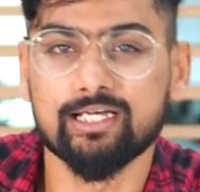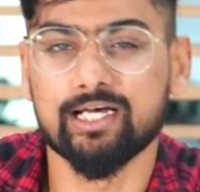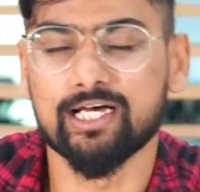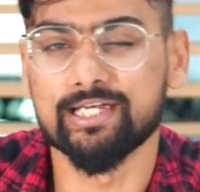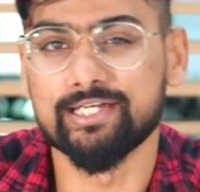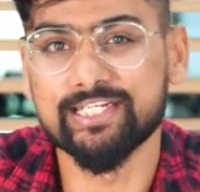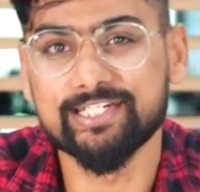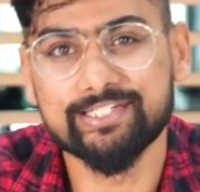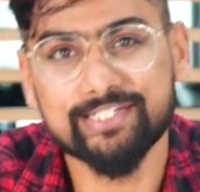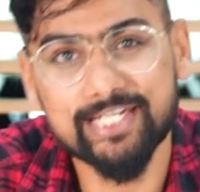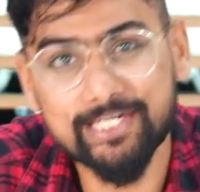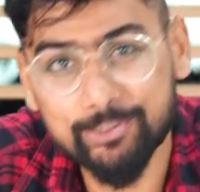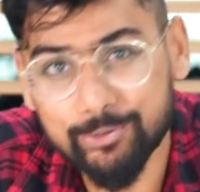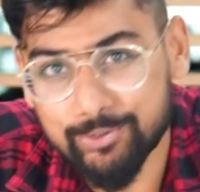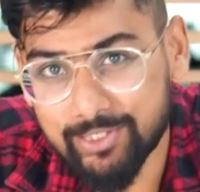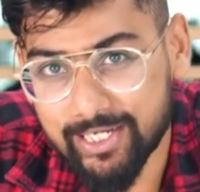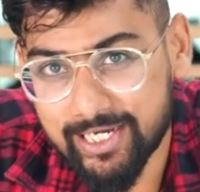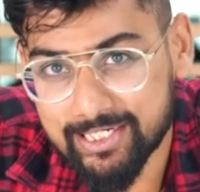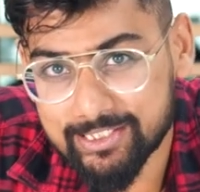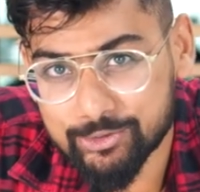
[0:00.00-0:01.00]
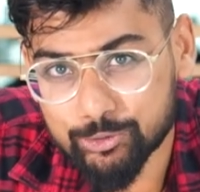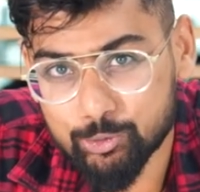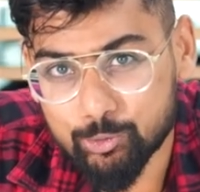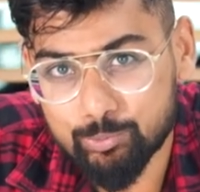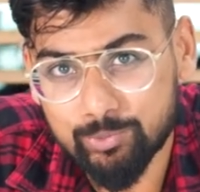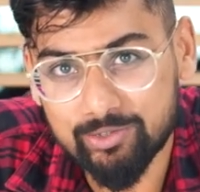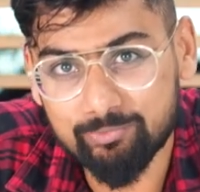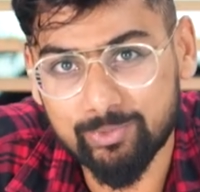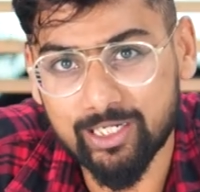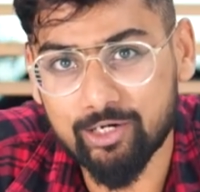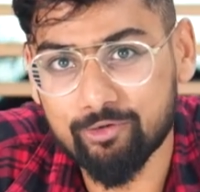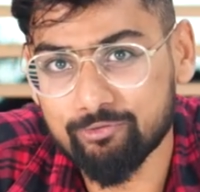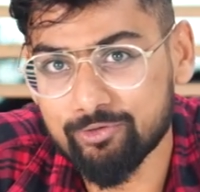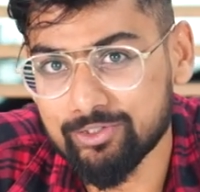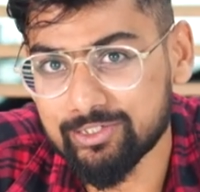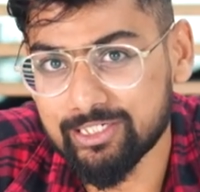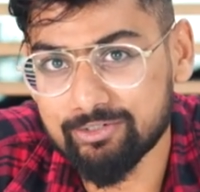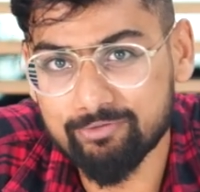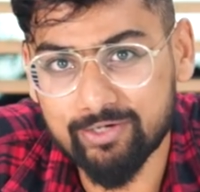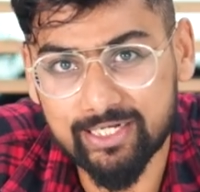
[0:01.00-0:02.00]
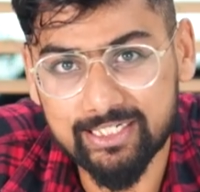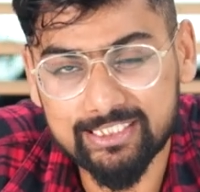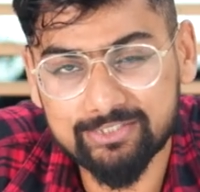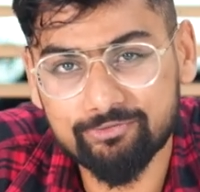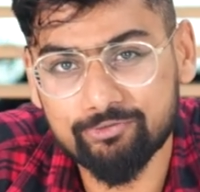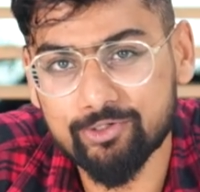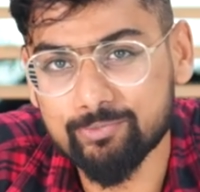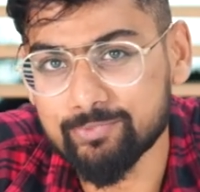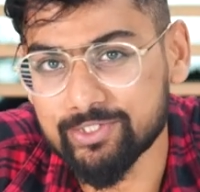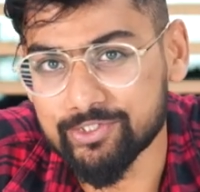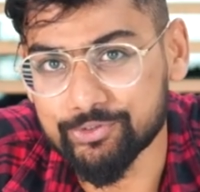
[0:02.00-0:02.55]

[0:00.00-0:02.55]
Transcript: a Nintendo-like super powerful device from